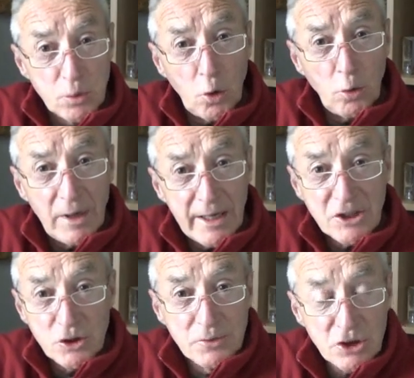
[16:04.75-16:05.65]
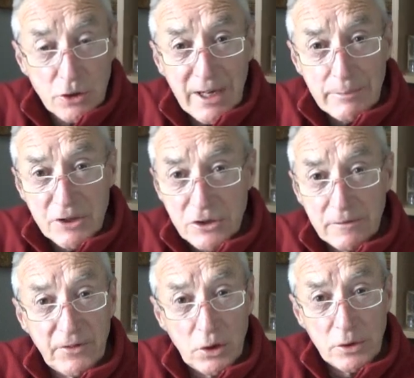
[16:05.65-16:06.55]
to all my subscribers
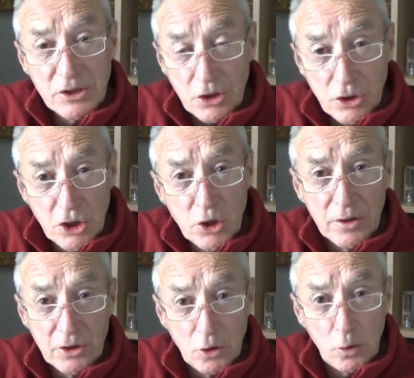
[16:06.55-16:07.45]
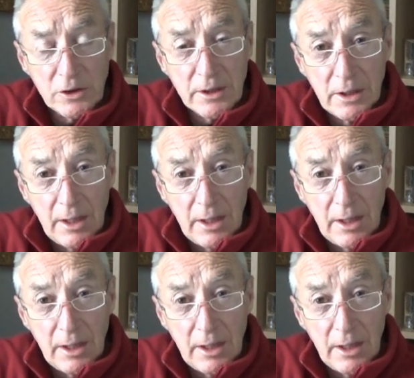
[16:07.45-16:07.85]
and viewers, new and old.